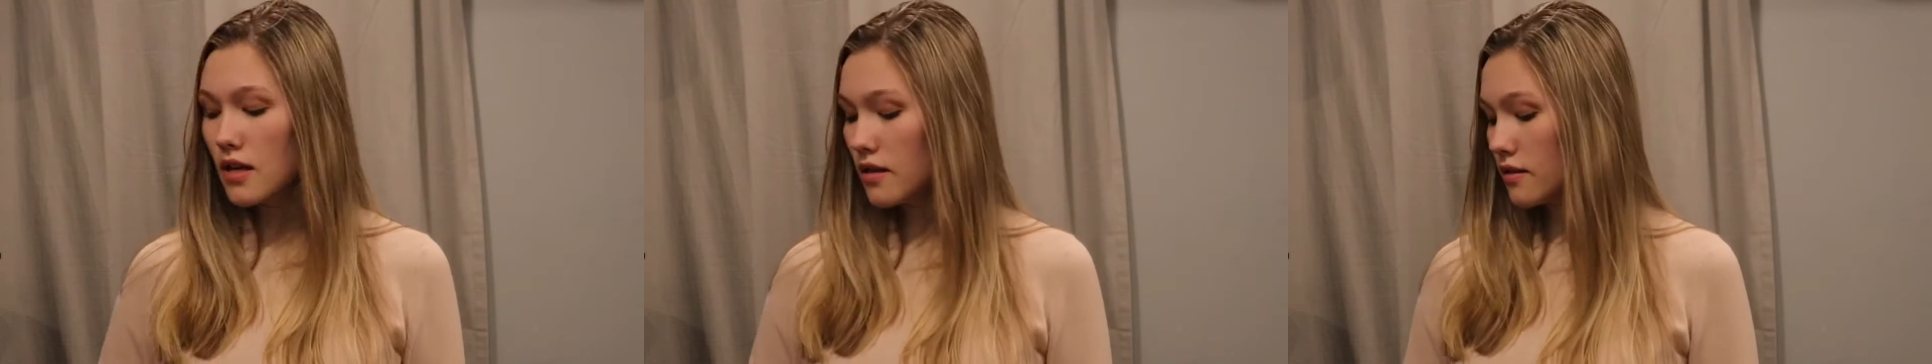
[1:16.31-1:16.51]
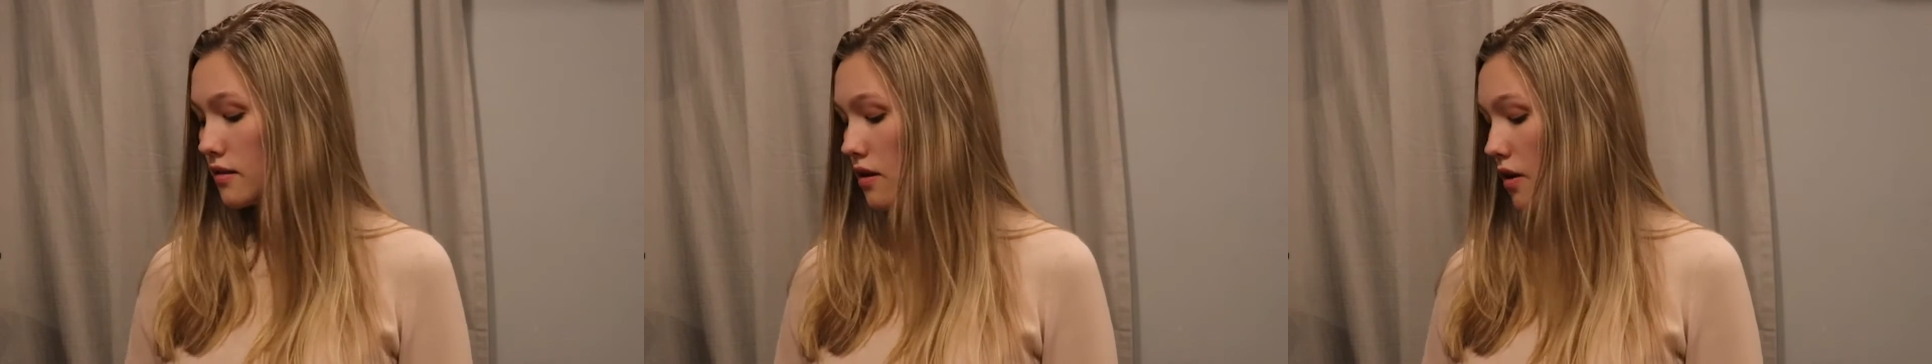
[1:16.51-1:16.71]

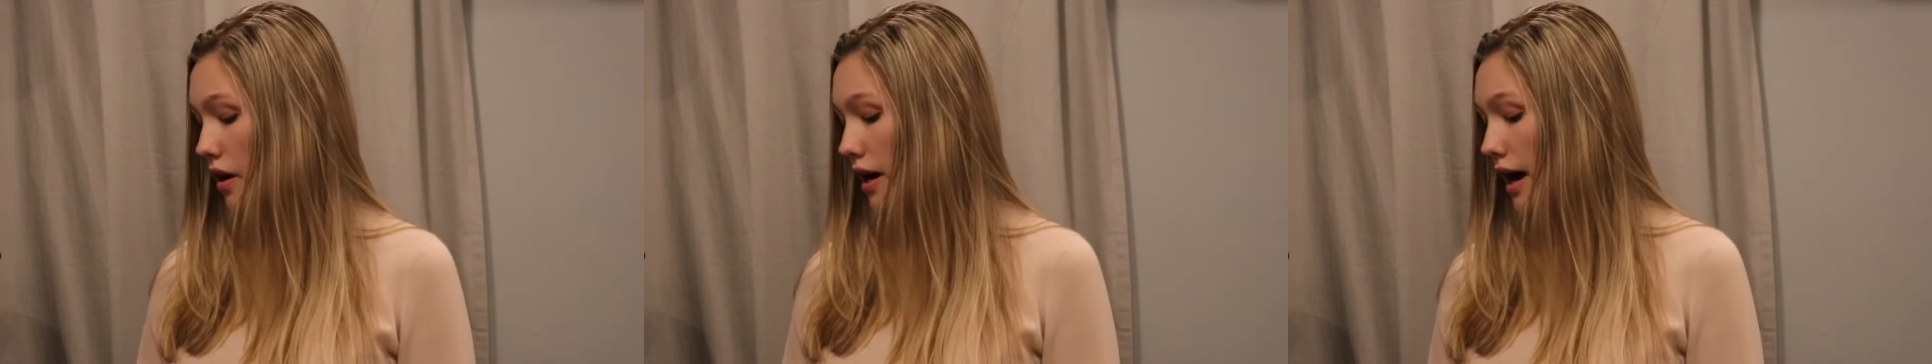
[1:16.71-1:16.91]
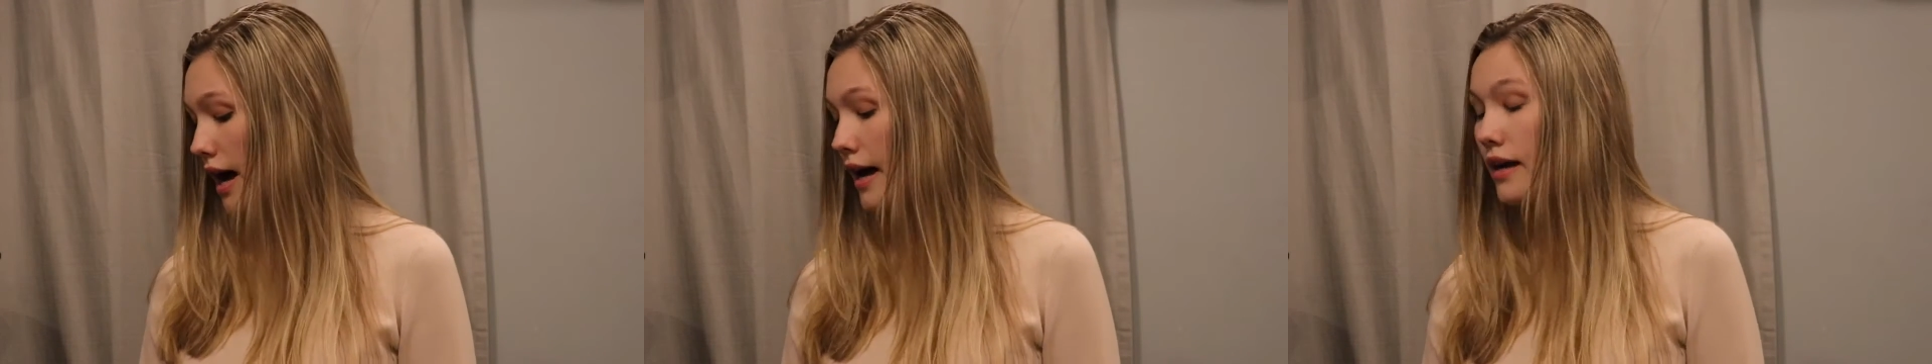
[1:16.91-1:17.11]
So
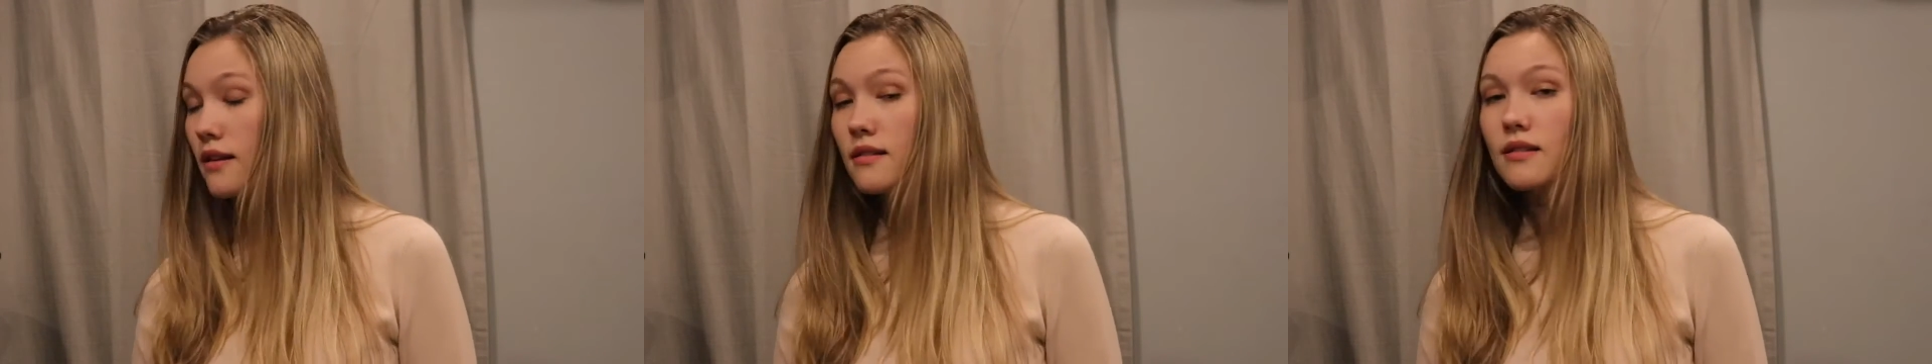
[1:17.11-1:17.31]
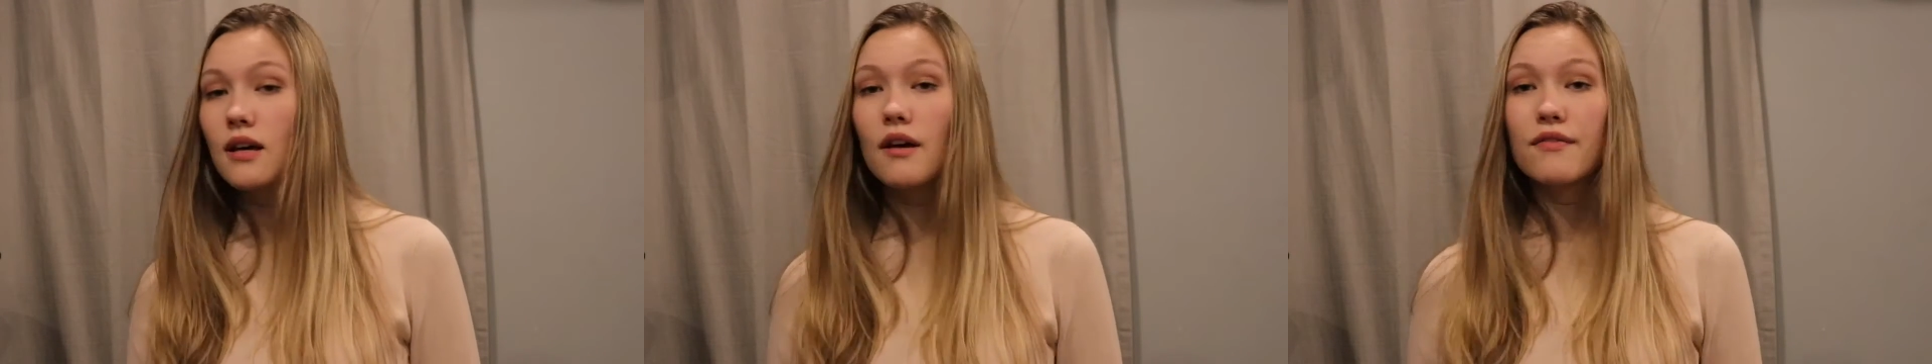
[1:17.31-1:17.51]
our higher
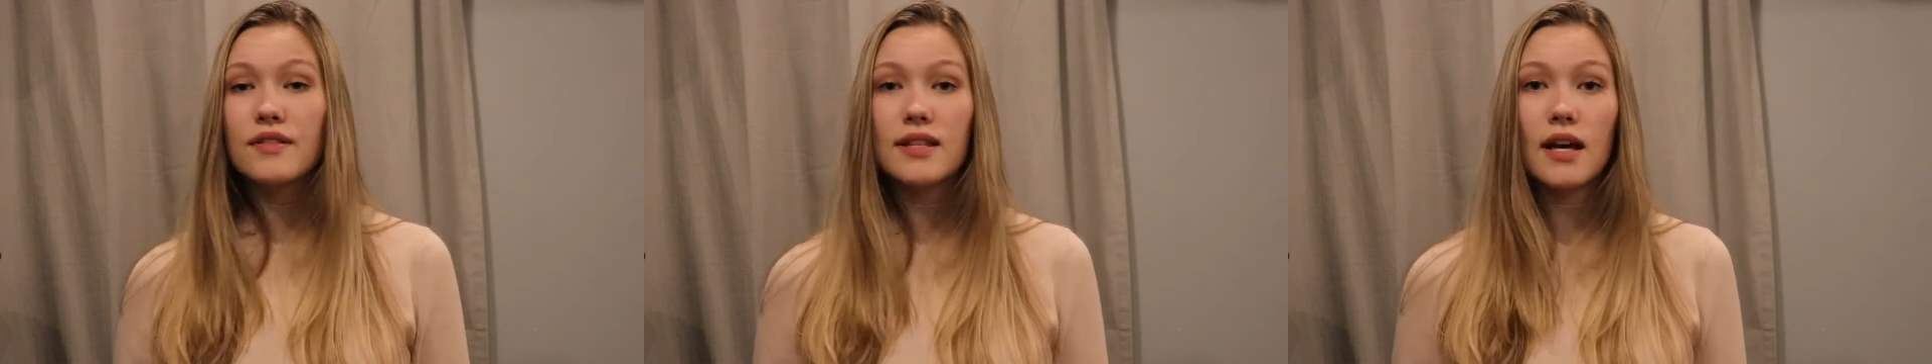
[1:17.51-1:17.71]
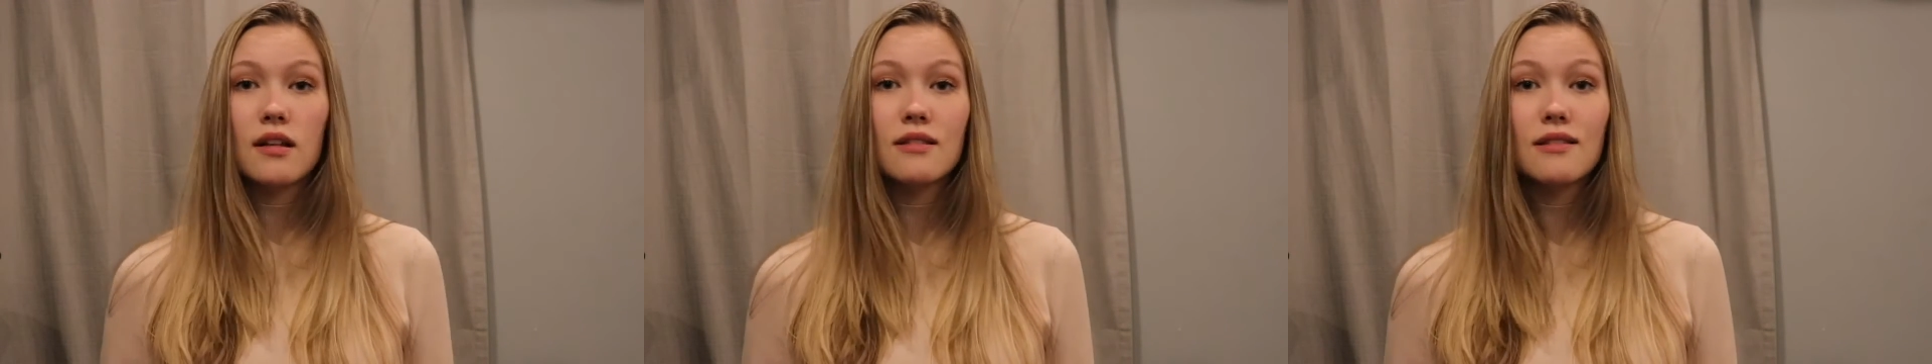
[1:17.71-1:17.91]
stuff
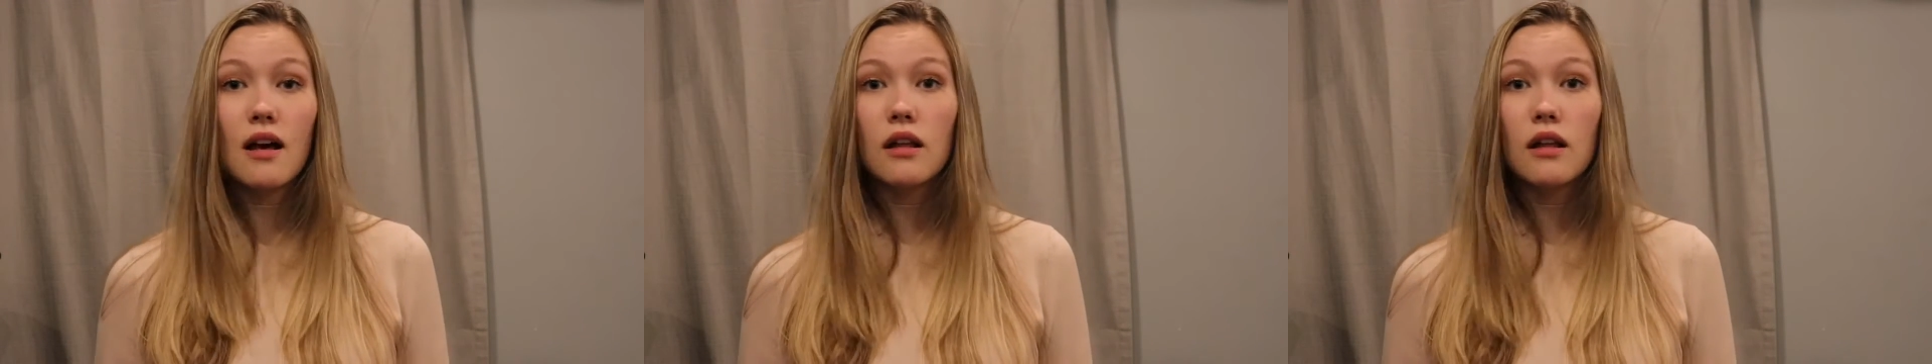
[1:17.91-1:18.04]
sounds